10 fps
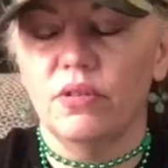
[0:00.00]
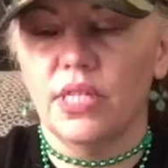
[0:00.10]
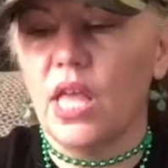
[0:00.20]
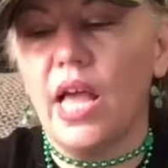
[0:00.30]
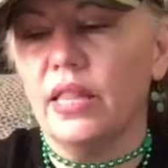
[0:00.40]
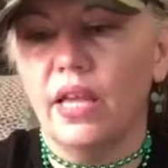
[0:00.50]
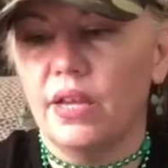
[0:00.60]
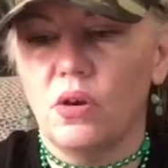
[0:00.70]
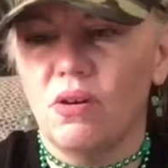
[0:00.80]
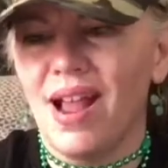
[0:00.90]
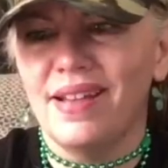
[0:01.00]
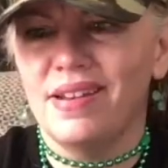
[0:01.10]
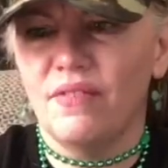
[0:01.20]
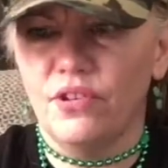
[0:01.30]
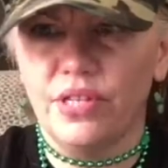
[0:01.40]
was lilac, or I had
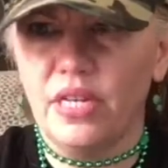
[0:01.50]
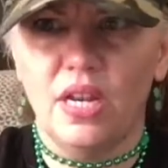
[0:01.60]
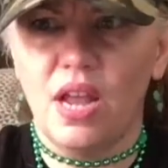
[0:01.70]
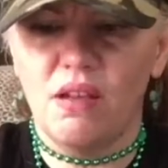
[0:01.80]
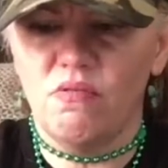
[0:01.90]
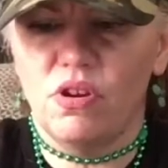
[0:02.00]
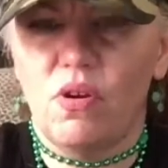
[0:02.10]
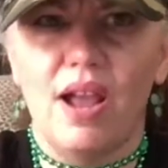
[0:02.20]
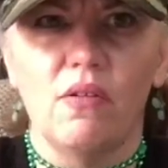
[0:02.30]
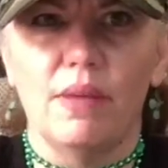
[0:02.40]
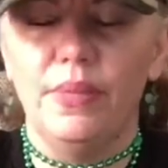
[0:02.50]
never seen it. I don't know how I